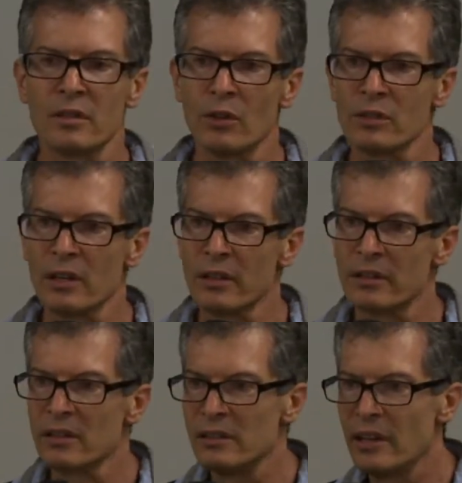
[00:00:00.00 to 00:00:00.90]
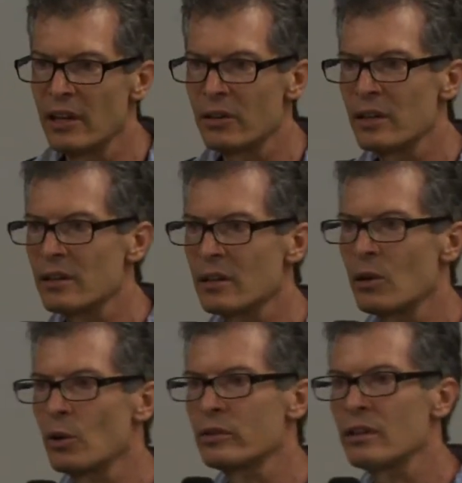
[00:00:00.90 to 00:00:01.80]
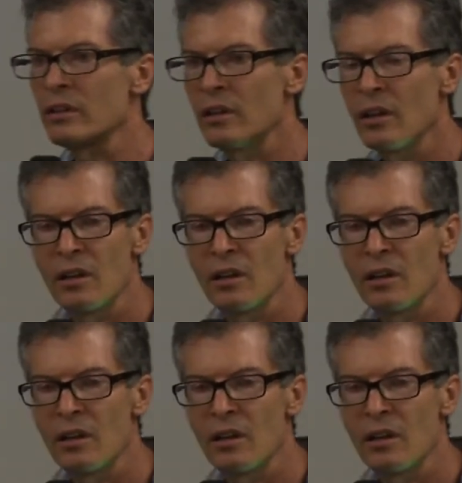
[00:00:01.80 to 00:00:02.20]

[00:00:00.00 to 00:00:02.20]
Those are the dairy, the gluten,